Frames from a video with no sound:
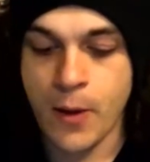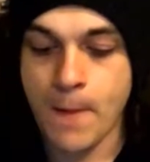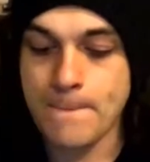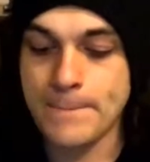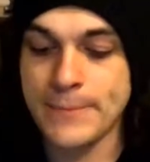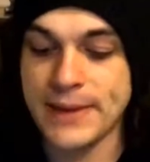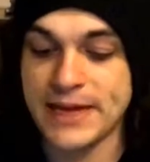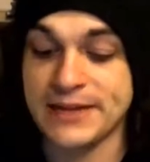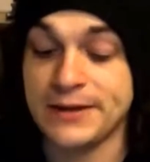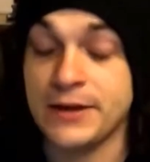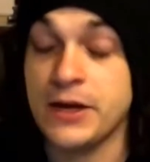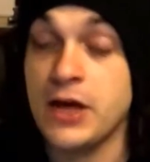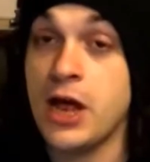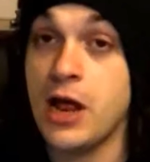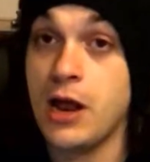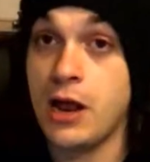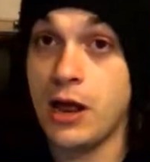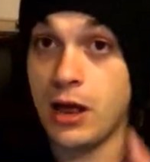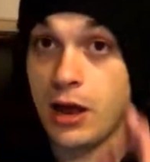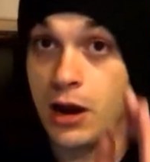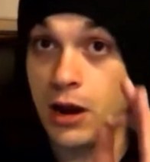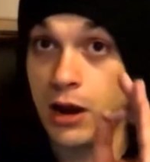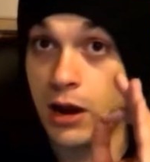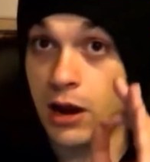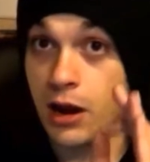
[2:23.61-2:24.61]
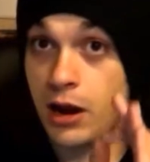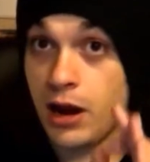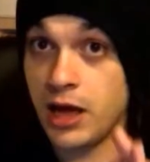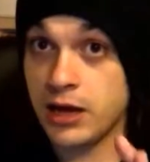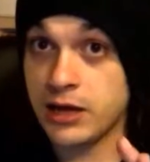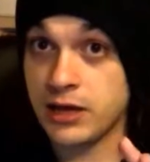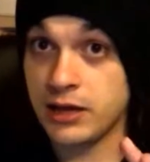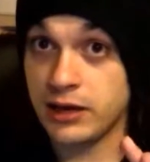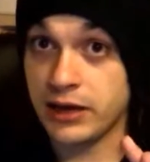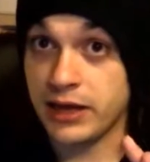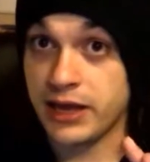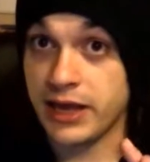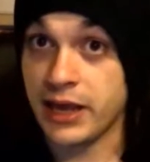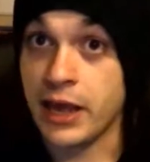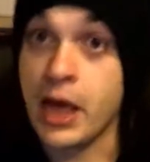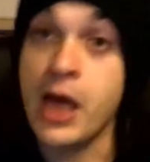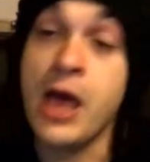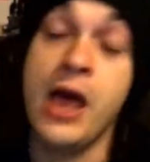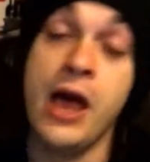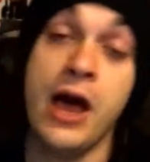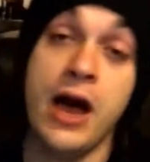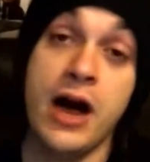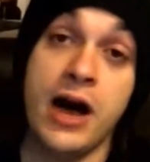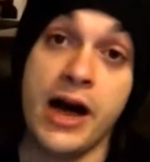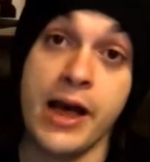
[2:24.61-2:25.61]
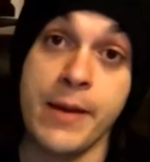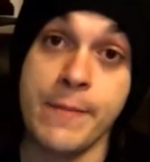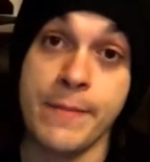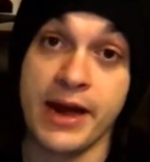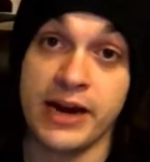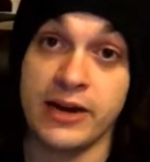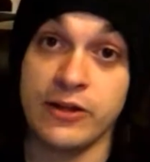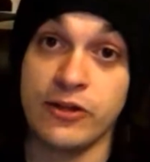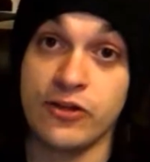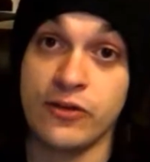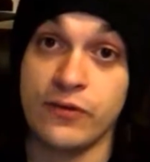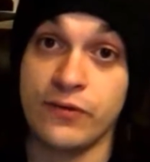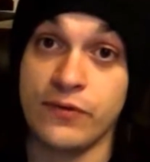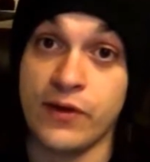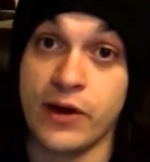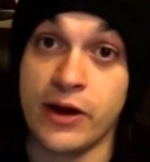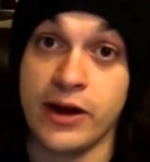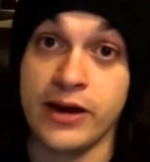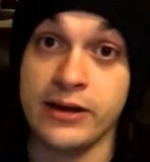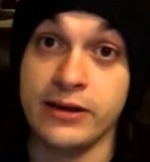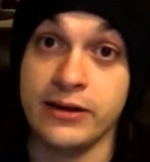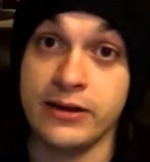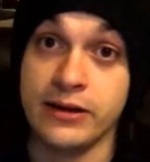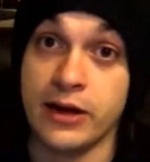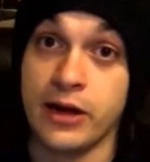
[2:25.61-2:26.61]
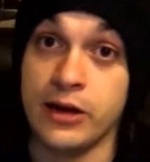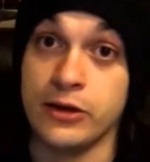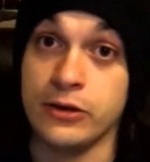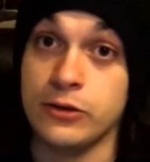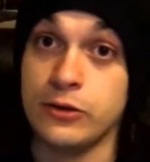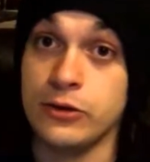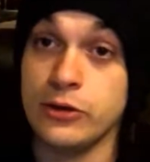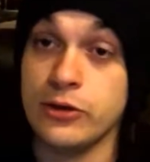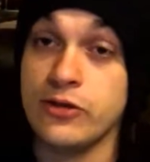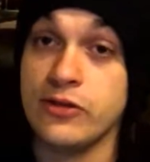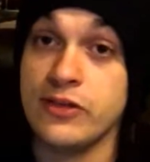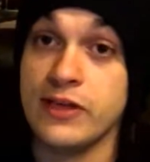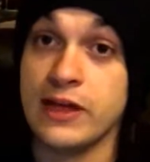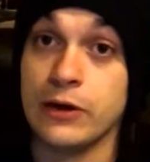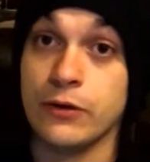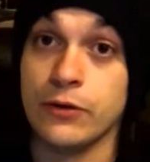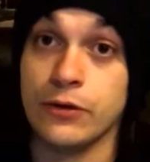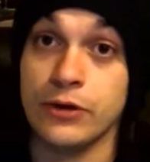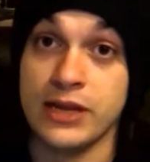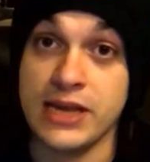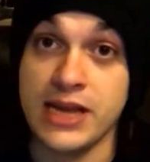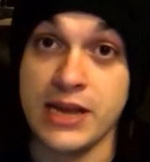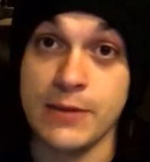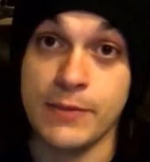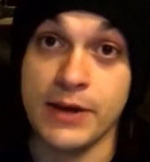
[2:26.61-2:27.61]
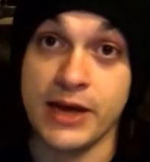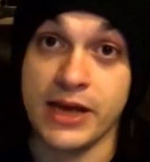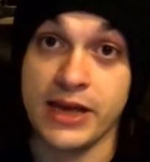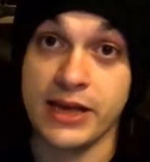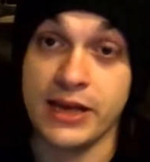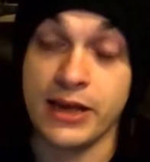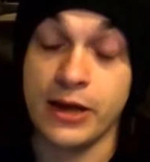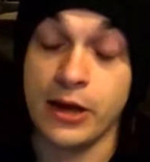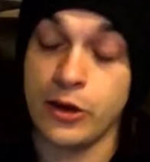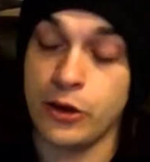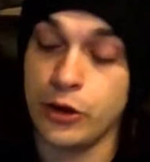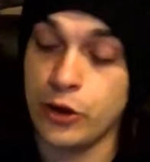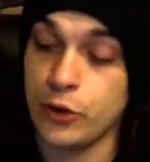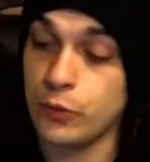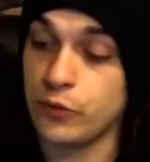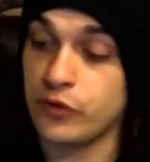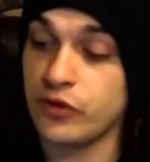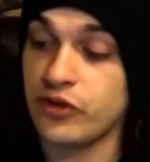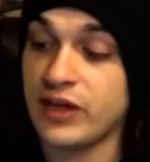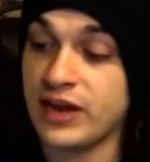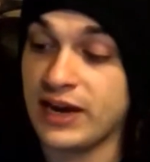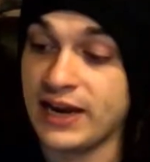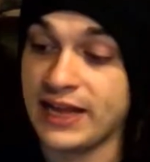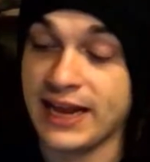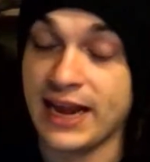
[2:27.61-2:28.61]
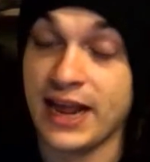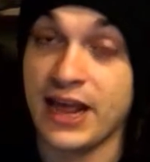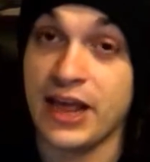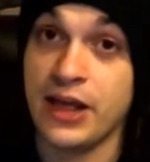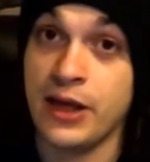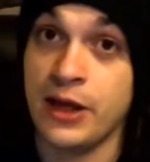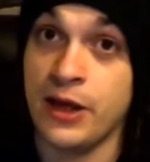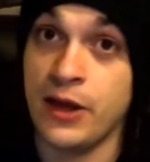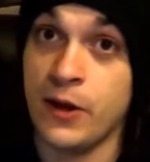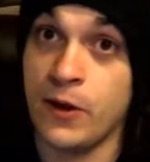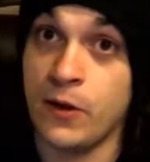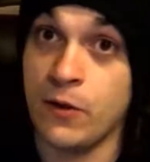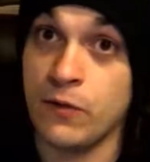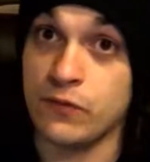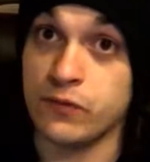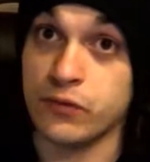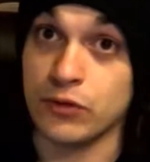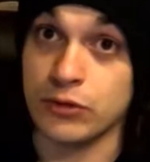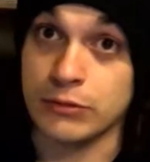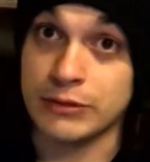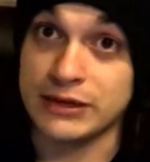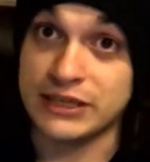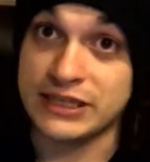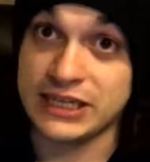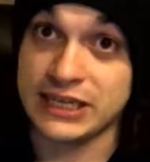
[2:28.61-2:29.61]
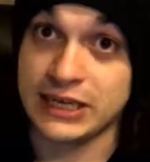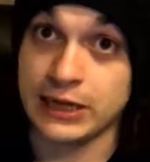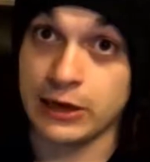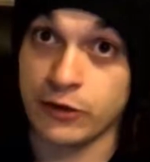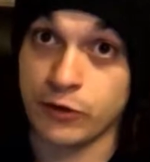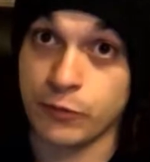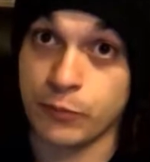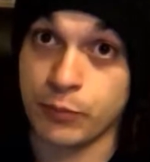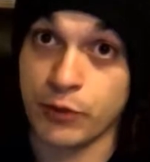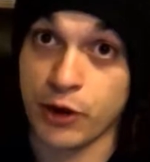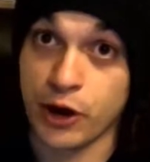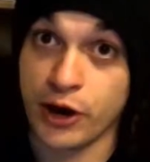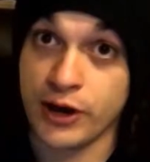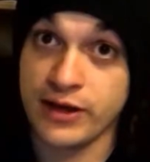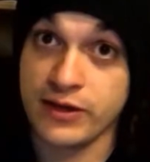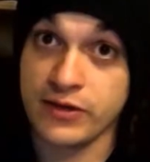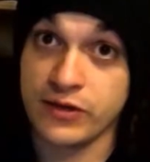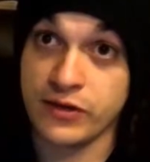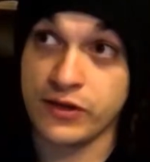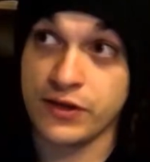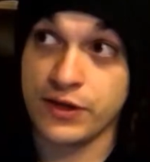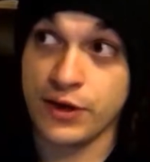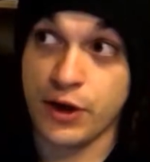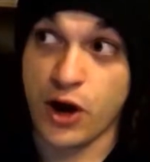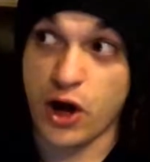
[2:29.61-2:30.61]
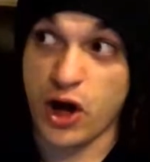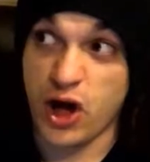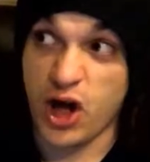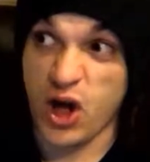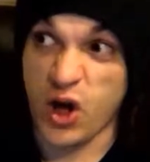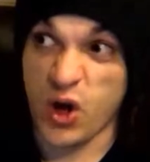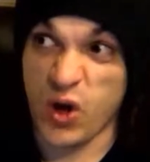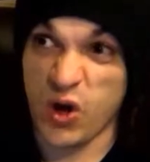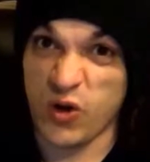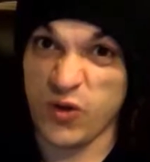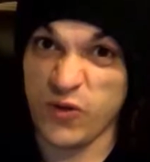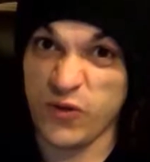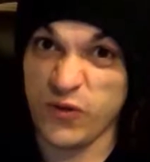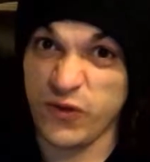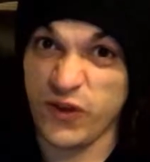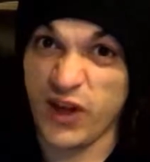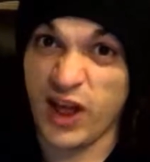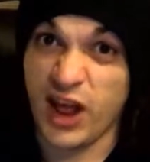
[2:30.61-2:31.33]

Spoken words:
But luckily, I managed to find a good seller on eBay who was selling it for a ridiculous price of